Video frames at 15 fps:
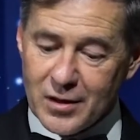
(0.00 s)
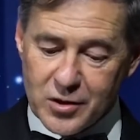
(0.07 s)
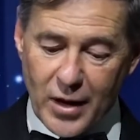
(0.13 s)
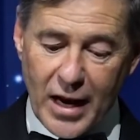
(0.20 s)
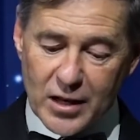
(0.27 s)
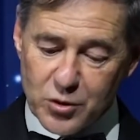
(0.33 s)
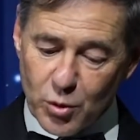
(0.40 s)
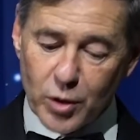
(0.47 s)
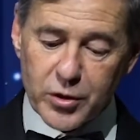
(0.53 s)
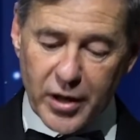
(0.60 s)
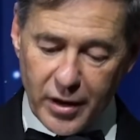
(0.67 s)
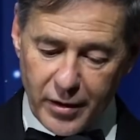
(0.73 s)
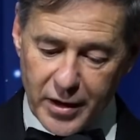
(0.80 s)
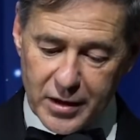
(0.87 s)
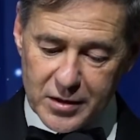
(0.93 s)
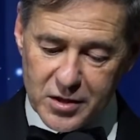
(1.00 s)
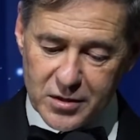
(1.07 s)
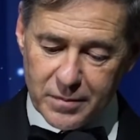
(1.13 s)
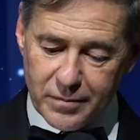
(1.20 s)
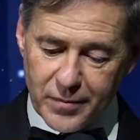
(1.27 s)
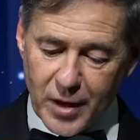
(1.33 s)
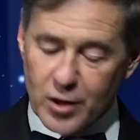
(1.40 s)
So as
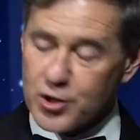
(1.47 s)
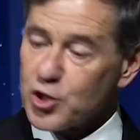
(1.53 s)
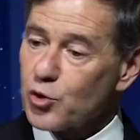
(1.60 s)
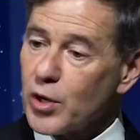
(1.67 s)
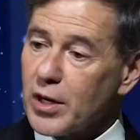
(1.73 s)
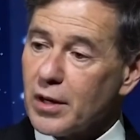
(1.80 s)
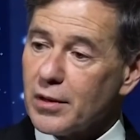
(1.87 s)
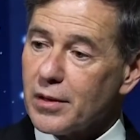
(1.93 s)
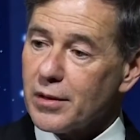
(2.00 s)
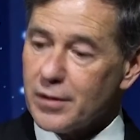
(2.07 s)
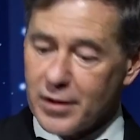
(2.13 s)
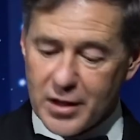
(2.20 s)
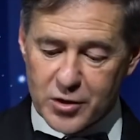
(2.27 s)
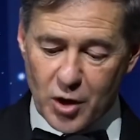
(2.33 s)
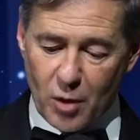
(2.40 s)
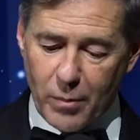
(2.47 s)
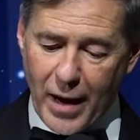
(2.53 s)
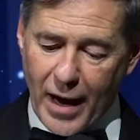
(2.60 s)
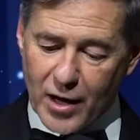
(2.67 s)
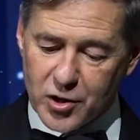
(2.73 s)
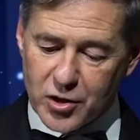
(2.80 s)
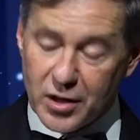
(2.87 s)
Rotarians, our strength is our
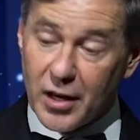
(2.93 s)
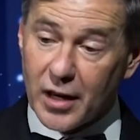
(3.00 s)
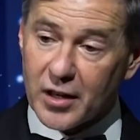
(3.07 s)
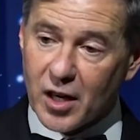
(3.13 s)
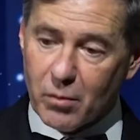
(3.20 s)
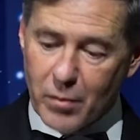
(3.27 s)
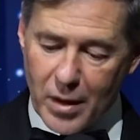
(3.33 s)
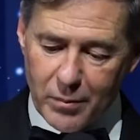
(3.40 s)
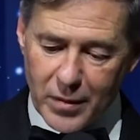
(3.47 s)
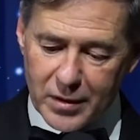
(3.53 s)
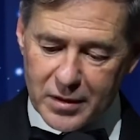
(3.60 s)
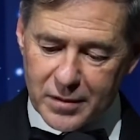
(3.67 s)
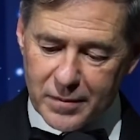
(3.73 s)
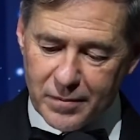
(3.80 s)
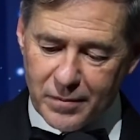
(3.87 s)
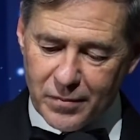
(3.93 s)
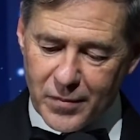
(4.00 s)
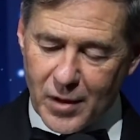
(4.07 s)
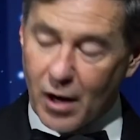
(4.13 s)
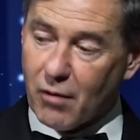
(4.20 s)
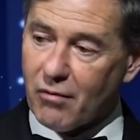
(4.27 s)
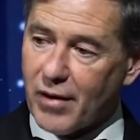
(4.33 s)
passion and commitment,
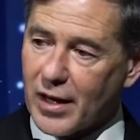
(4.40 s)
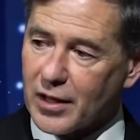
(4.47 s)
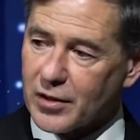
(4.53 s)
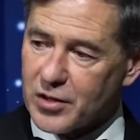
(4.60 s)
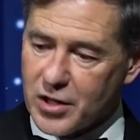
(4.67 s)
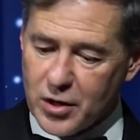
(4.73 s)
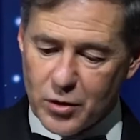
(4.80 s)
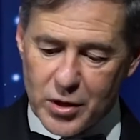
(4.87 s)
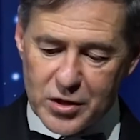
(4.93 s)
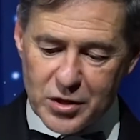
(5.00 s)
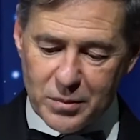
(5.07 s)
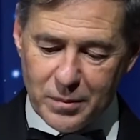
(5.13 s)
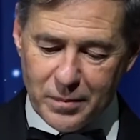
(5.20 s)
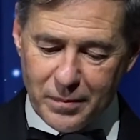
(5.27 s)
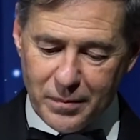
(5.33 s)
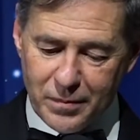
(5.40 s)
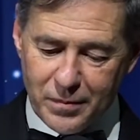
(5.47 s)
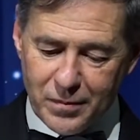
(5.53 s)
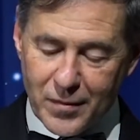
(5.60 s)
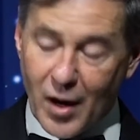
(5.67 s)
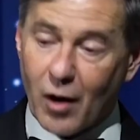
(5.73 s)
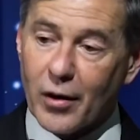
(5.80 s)
our volunteerism,
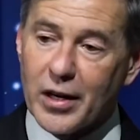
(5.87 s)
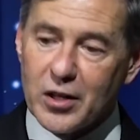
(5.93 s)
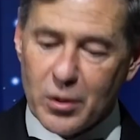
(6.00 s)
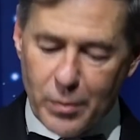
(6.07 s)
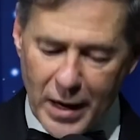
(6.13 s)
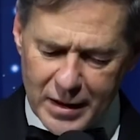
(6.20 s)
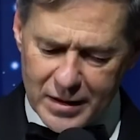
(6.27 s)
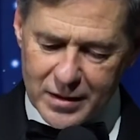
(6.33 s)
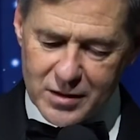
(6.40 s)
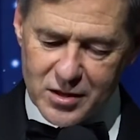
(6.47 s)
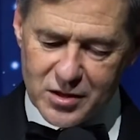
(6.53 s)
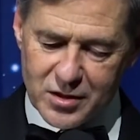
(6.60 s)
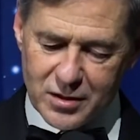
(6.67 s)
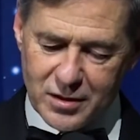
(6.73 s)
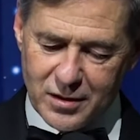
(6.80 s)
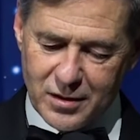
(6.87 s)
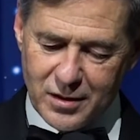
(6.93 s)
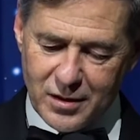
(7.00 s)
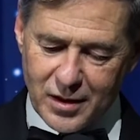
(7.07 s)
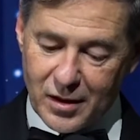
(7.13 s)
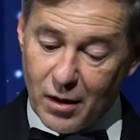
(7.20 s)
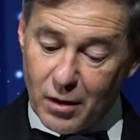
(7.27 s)
our independence,
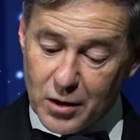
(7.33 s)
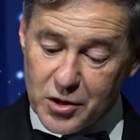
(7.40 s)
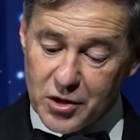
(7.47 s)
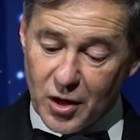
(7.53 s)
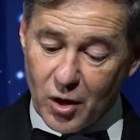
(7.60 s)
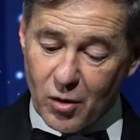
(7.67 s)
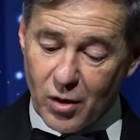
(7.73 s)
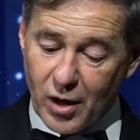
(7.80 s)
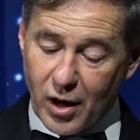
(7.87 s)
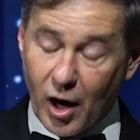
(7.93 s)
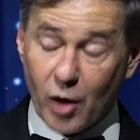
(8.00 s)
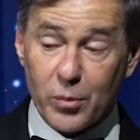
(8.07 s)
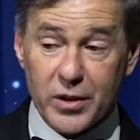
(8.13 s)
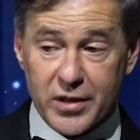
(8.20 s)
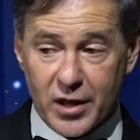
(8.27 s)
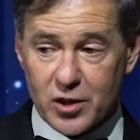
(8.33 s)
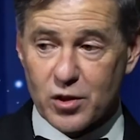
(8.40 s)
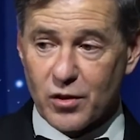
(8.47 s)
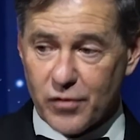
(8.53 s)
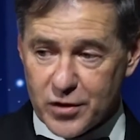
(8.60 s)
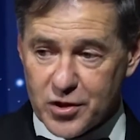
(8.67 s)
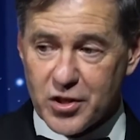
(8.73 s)
and also our
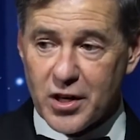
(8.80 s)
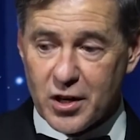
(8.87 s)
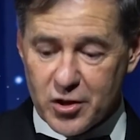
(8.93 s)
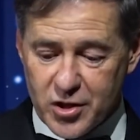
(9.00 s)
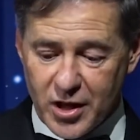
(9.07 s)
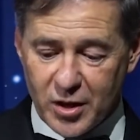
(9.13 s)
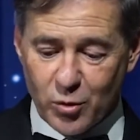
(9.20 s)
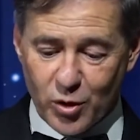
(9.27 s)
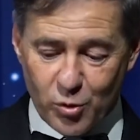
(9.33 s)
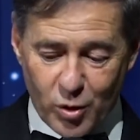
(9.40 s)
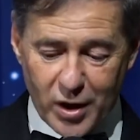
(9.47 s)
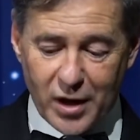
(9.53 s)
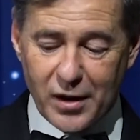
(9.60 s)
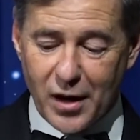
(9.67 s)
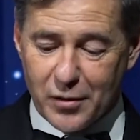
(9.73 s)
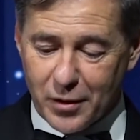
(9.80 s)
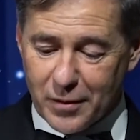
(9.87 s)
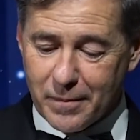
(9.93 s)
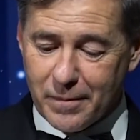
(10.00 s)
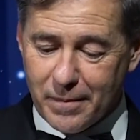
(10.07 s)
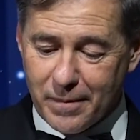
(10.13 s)
potential for synergy with one another.